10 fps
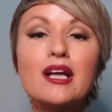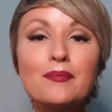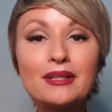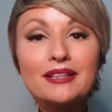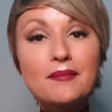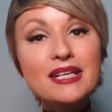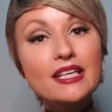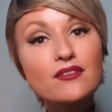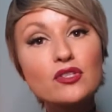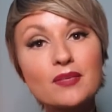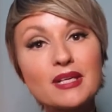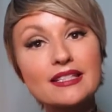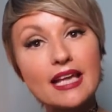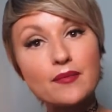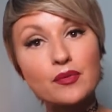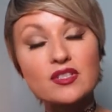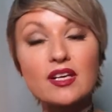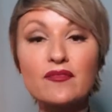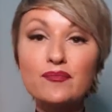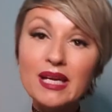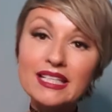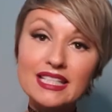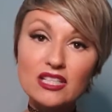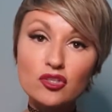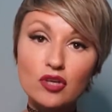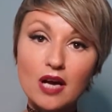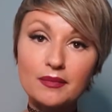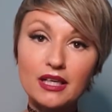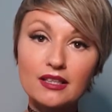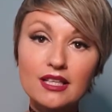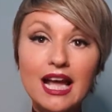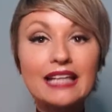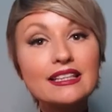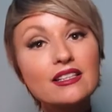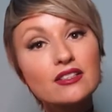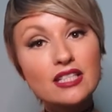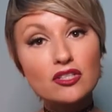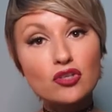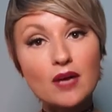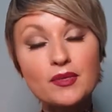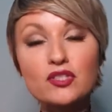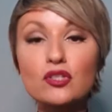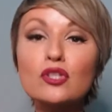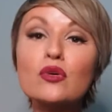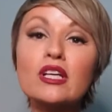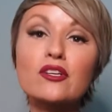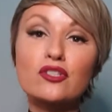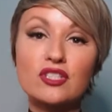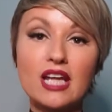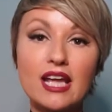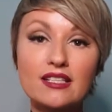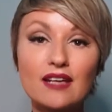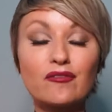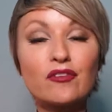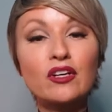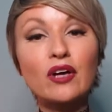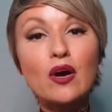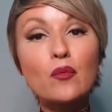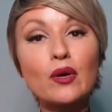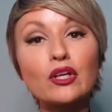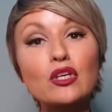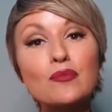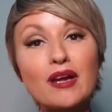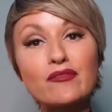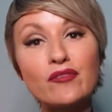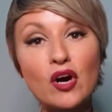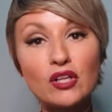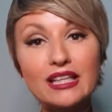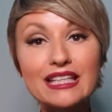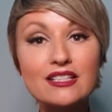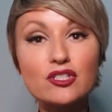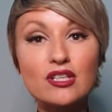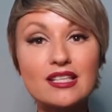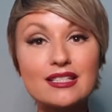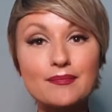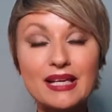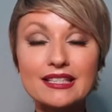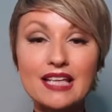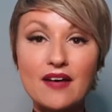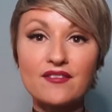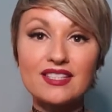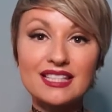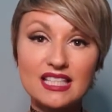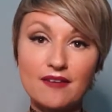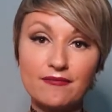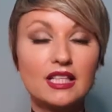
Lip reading: But let me give you some examples of big T trauma and little t trauma so you can understand and figure out where you might fall into this mix of stuff.